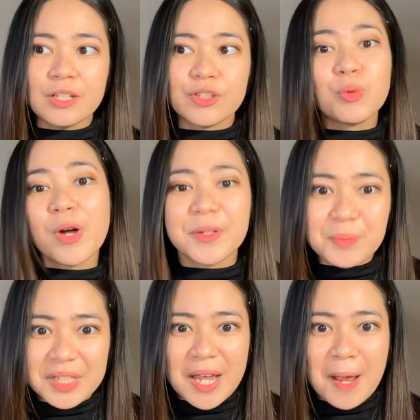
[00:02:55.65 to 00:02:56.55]
to 1
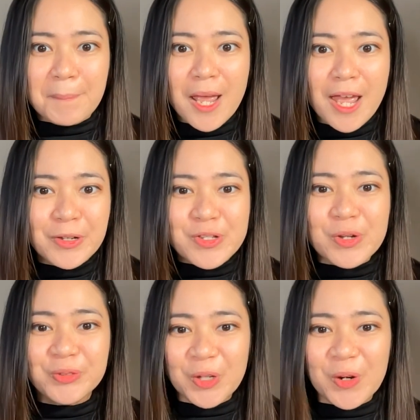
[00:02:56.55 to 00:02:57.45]
p.m.
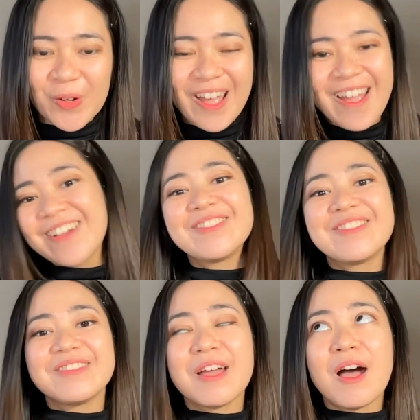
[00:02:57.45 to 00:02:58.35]
So no,
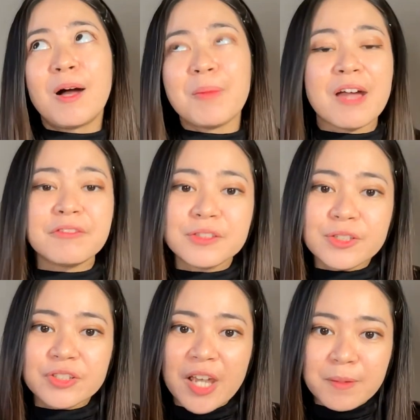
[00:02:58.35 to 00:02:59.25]

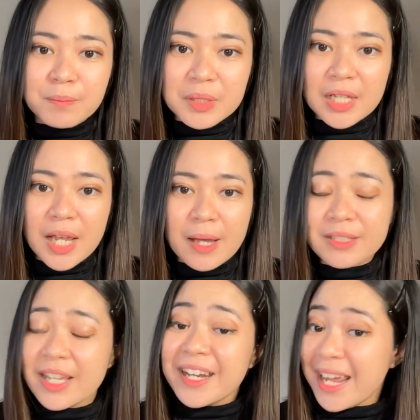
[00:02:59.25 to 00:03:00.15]
after 10 p.m.,
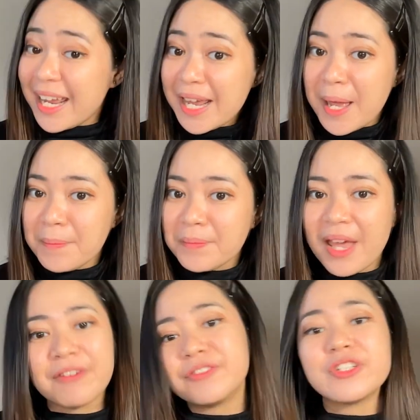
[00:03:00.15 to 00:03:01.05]
10 a.m., after